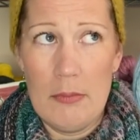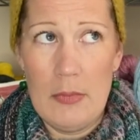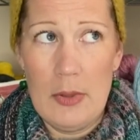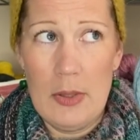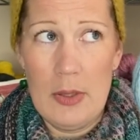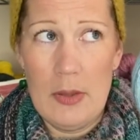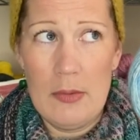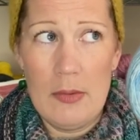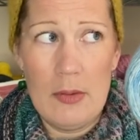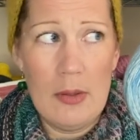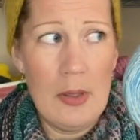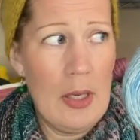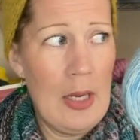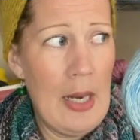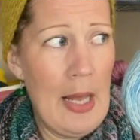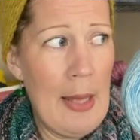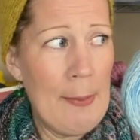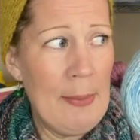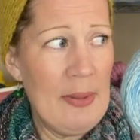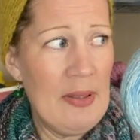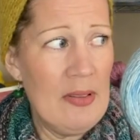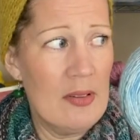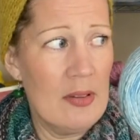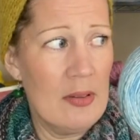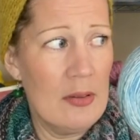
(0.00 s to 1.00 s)
is it
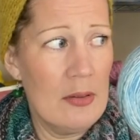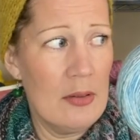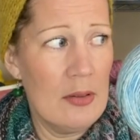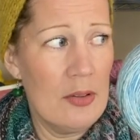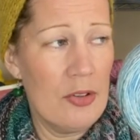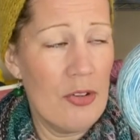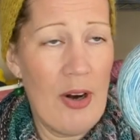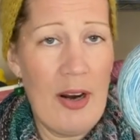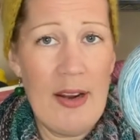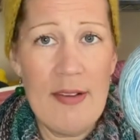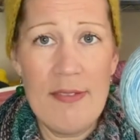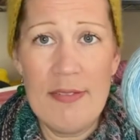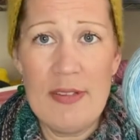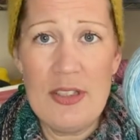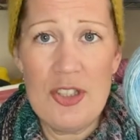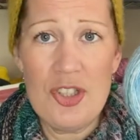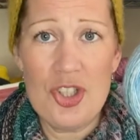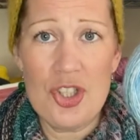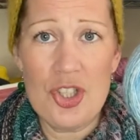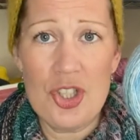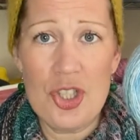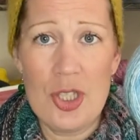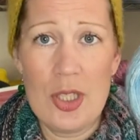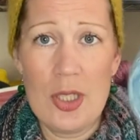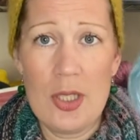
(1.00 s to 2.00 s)
Lamington
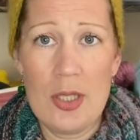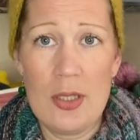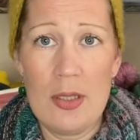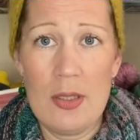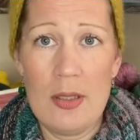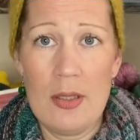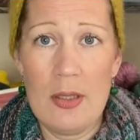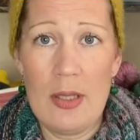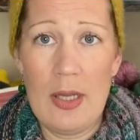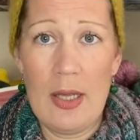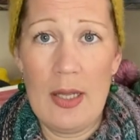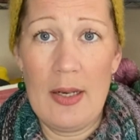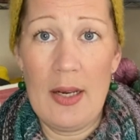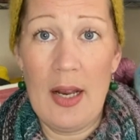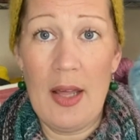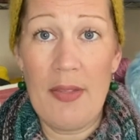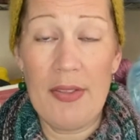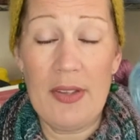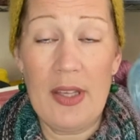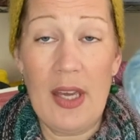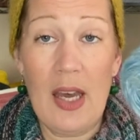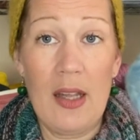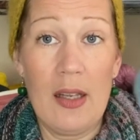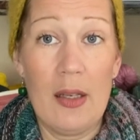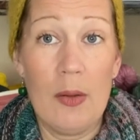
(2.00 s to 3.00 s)
Crayfish? Another
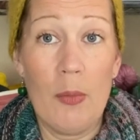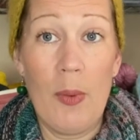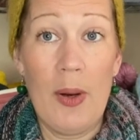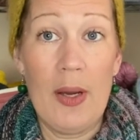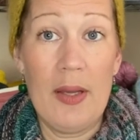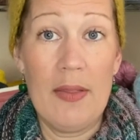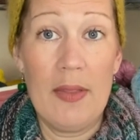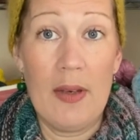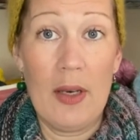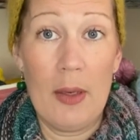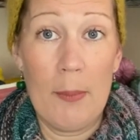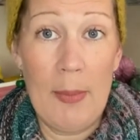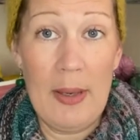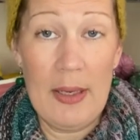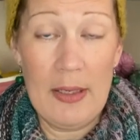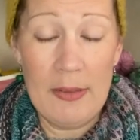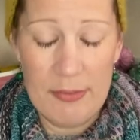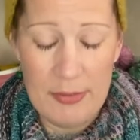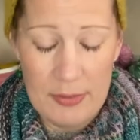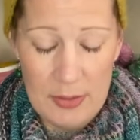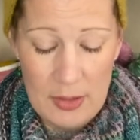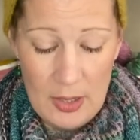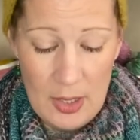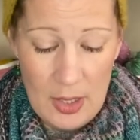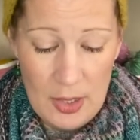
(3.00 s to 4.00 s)
colorway that I made for
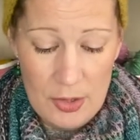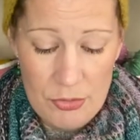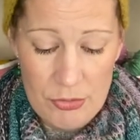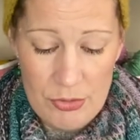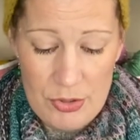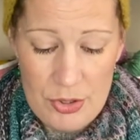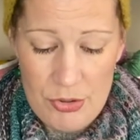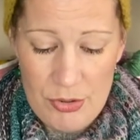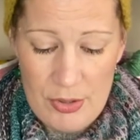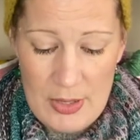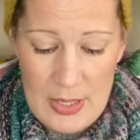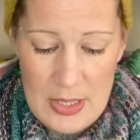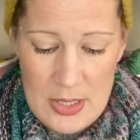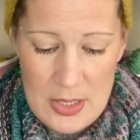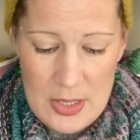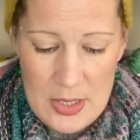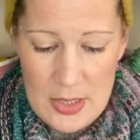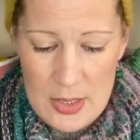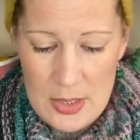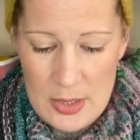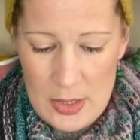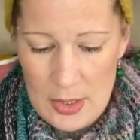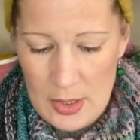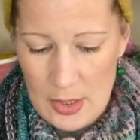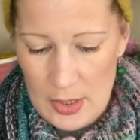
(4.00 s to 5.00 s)
the yarn retreat
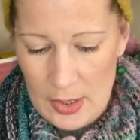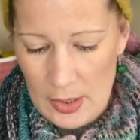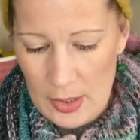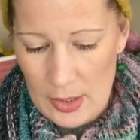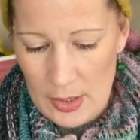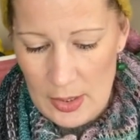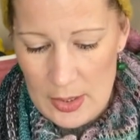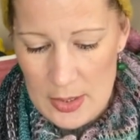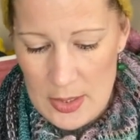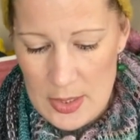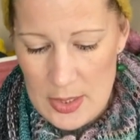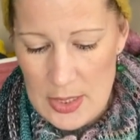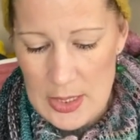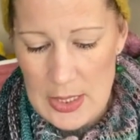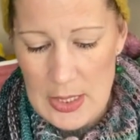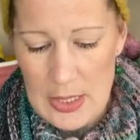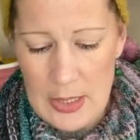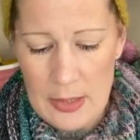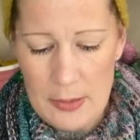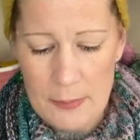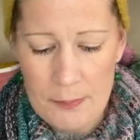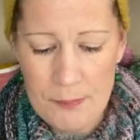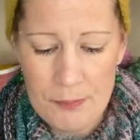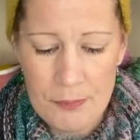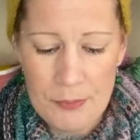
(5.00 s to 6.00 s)
last
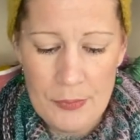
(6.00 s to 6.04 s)
year.